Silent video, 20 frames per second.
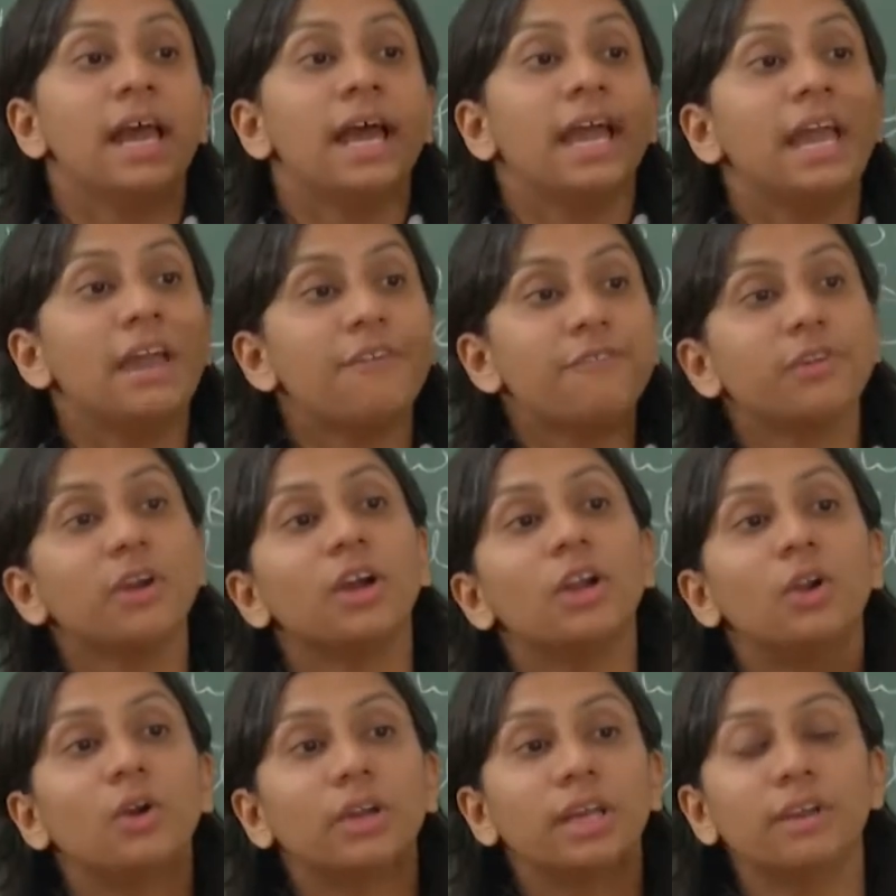If you
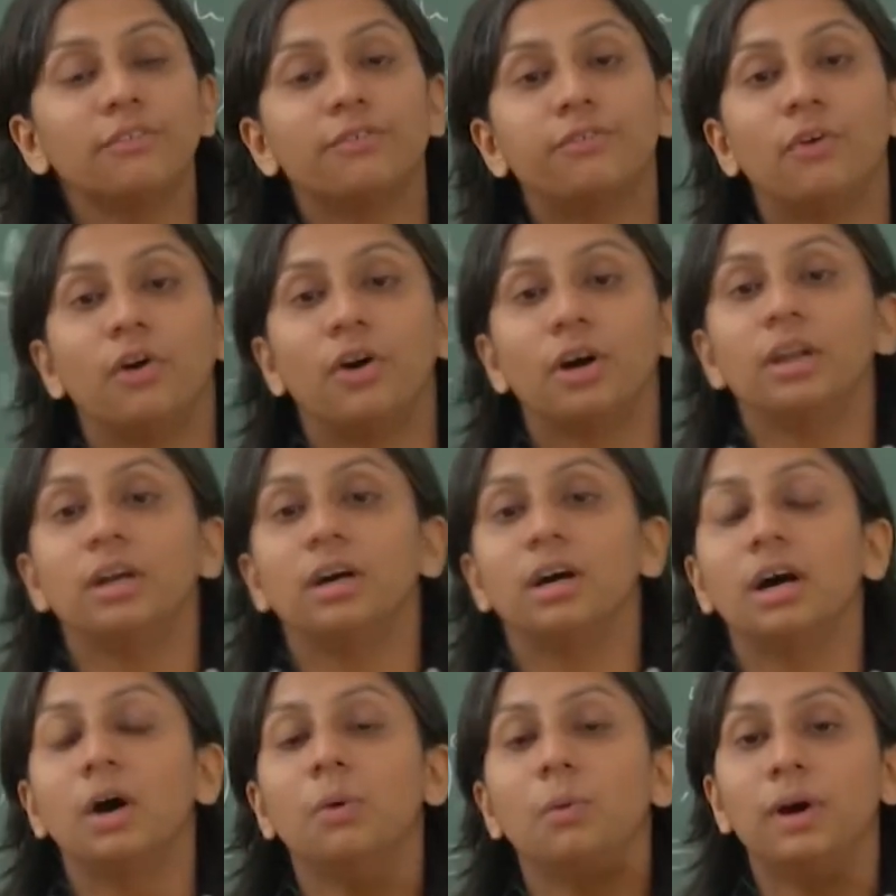are looking for
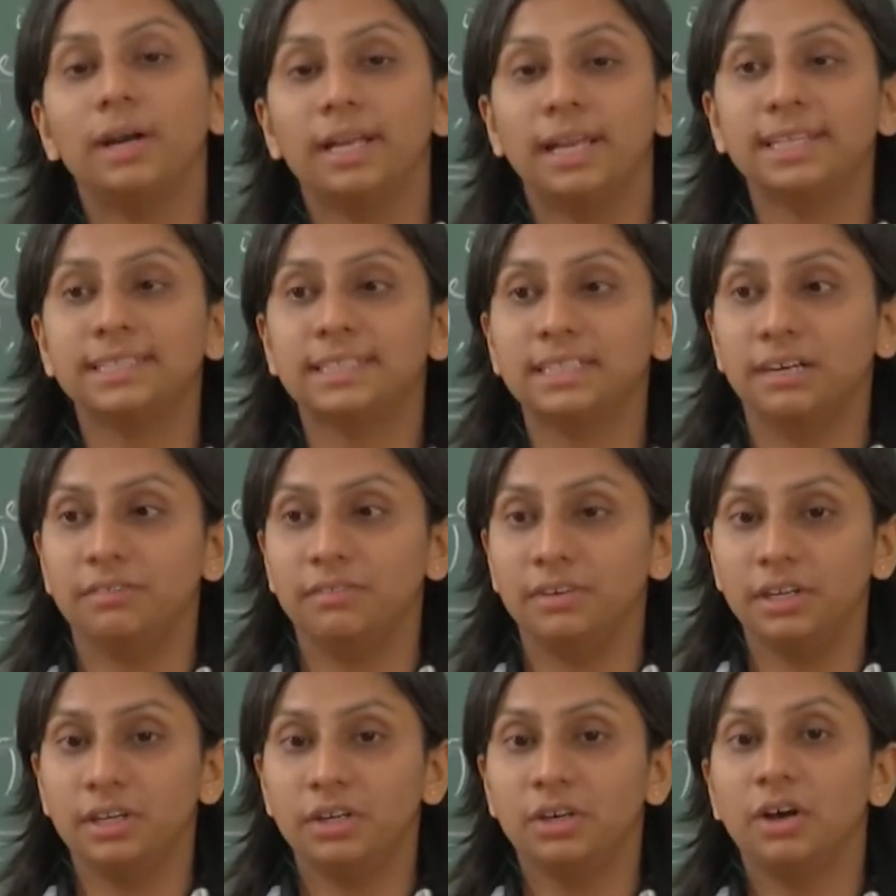a vertex
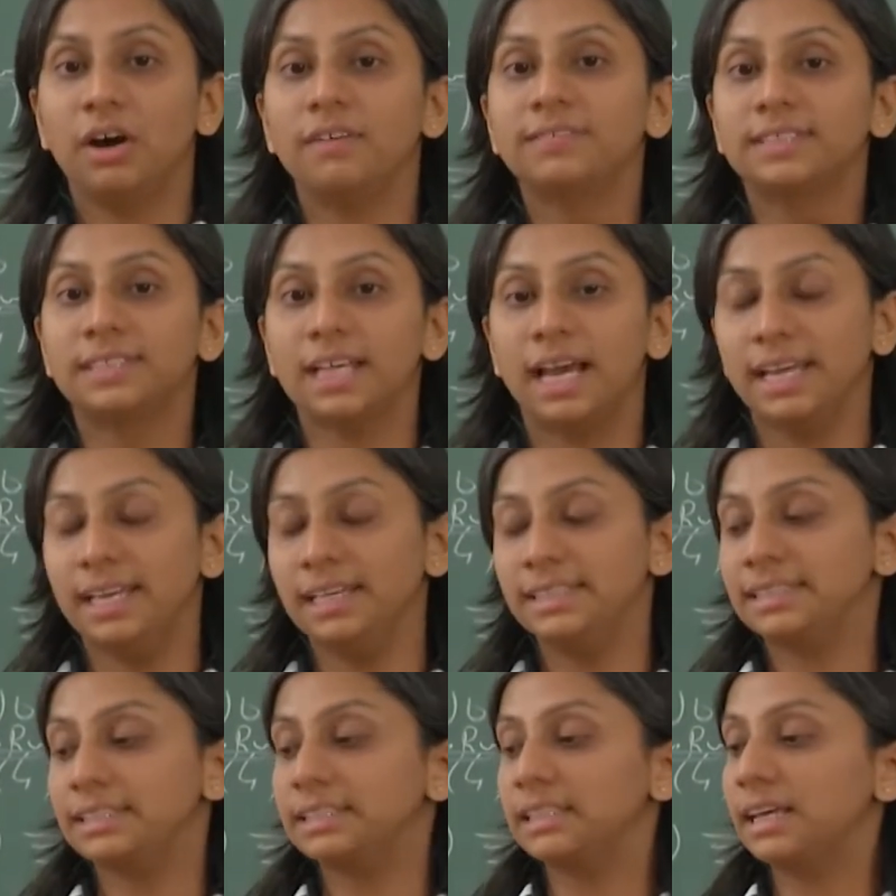cover of
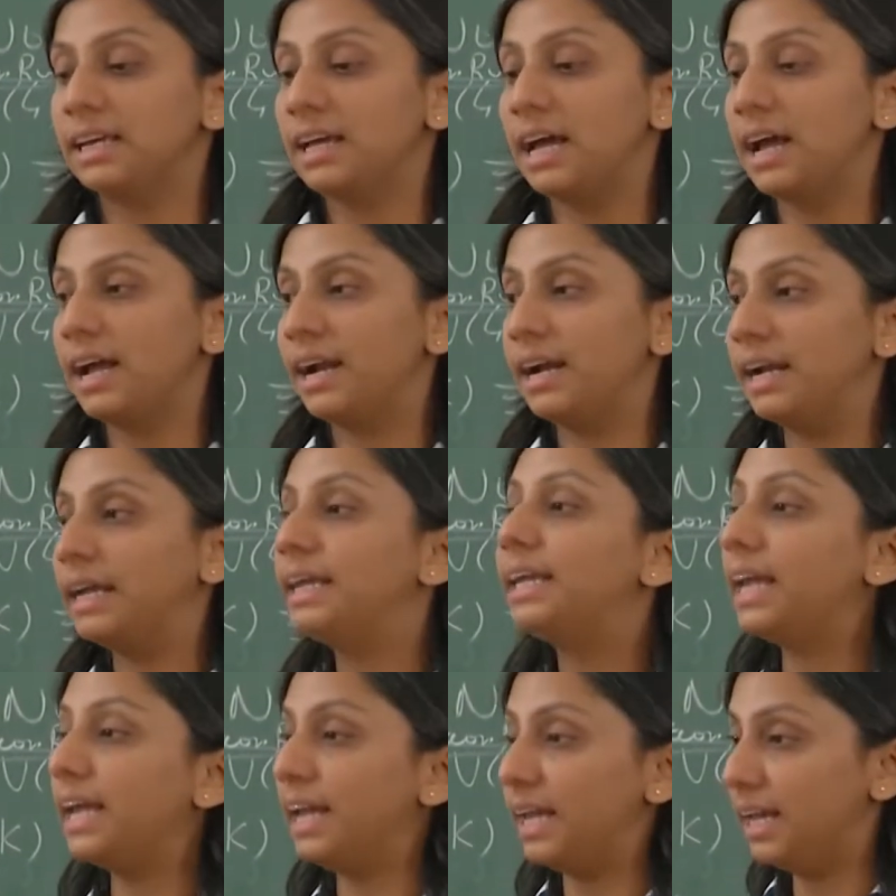size
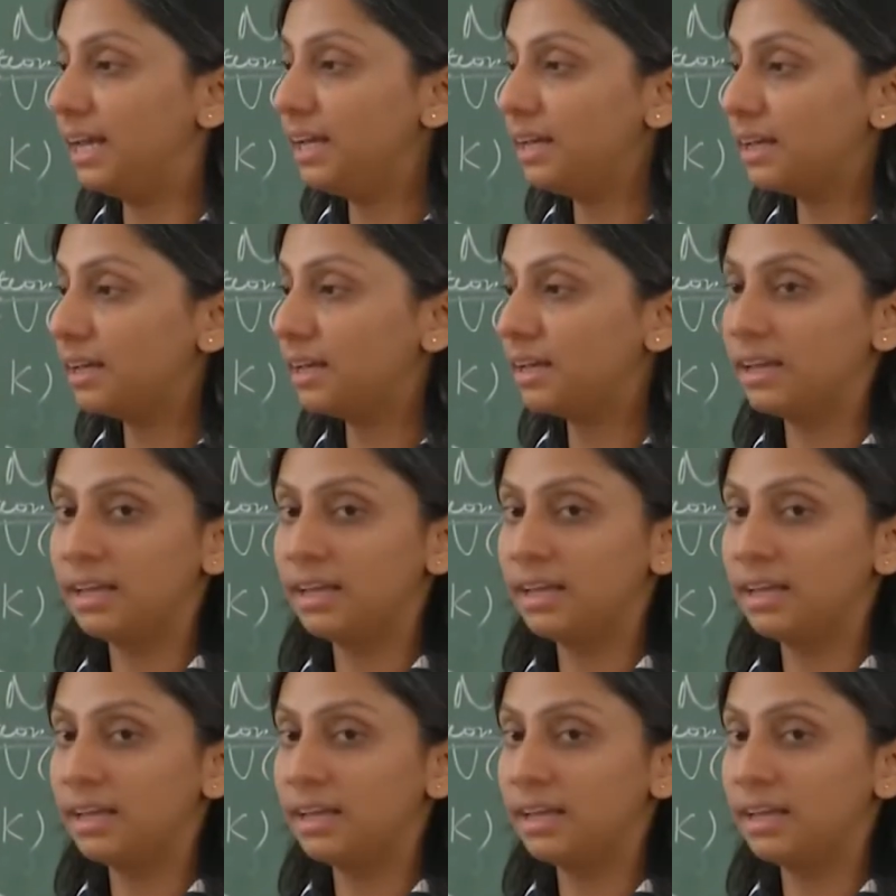k,